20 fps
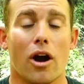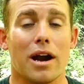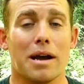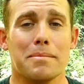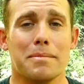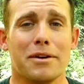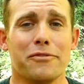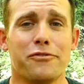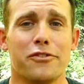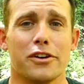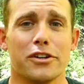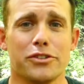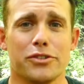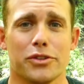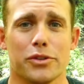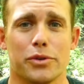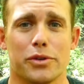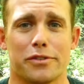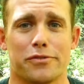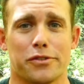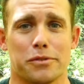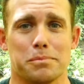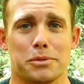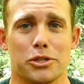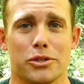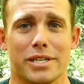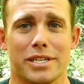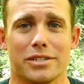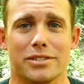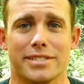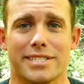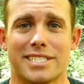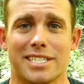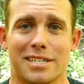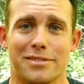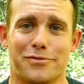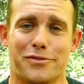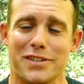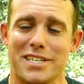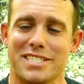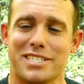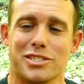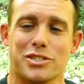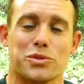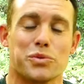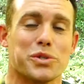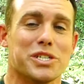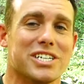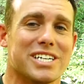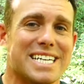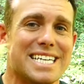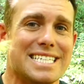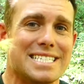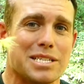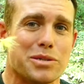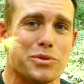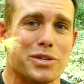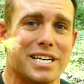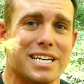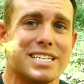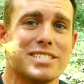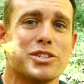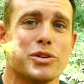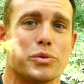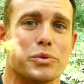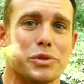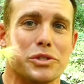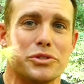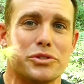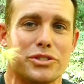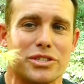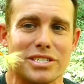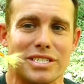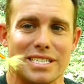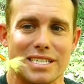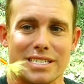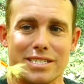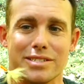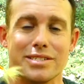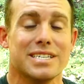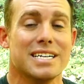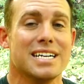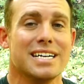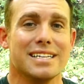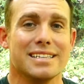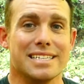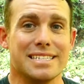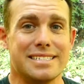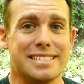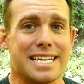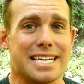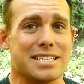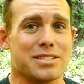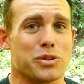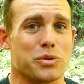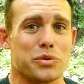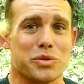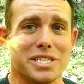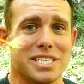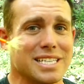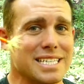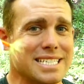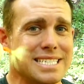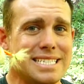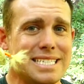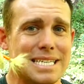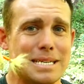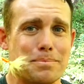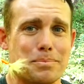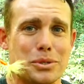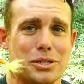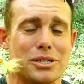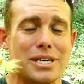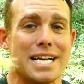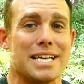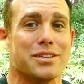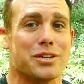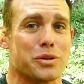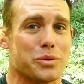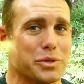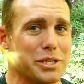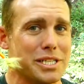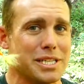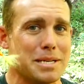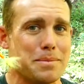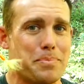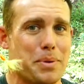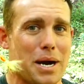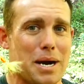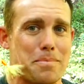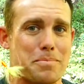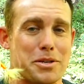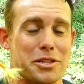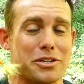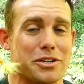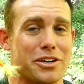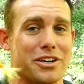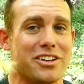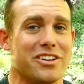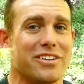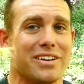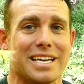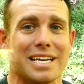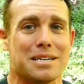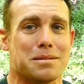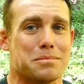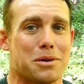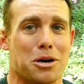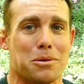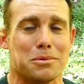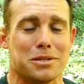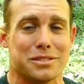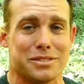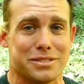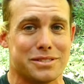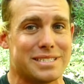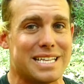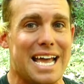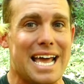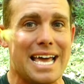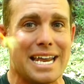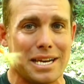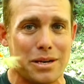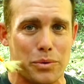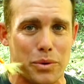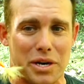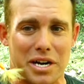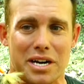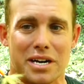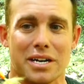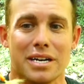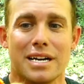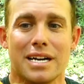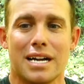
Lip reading: My first lure for bluegill and sunfish is a real easy one, and it's a rooster tail. These things are really simple and they're really popular, and you can get them almost anywhere.